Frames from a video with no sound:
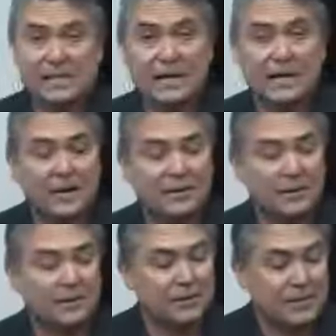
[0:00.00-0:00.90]

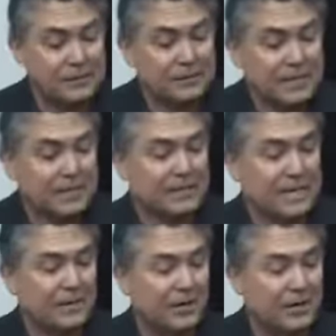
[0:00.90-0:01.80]
In this particular
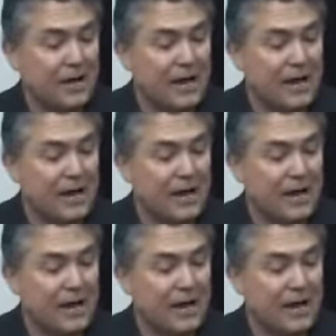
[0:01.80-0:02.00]
demo,